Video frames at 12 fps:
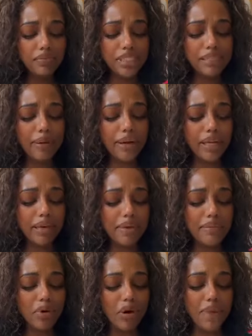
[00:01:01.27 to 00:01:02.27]
Spirit, give
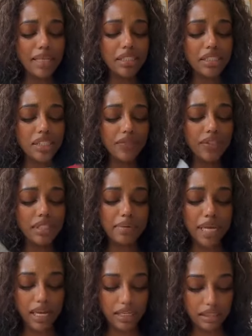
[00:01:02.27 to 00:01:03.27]
me more messages for
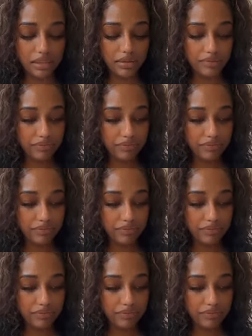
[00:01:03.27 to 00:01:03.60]
Geminis.